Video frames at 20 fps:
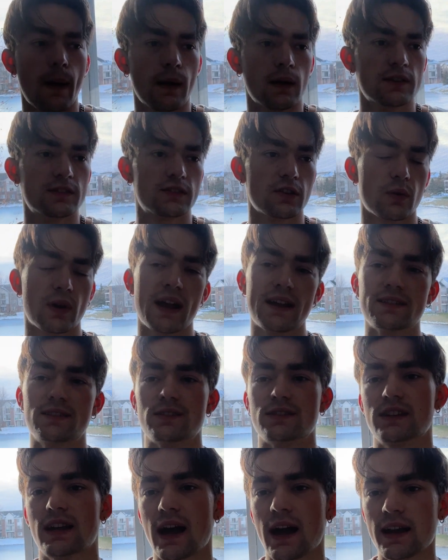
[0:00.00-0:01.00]
So guys, there's
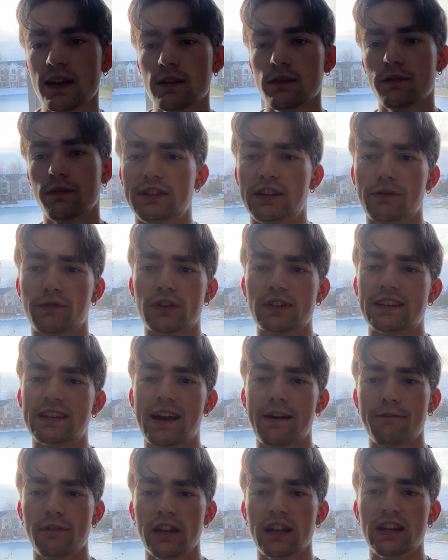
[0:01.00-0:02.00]
kind of different
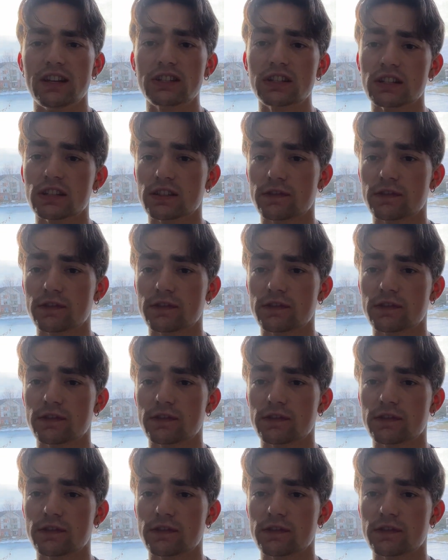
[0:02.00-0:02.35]
definitions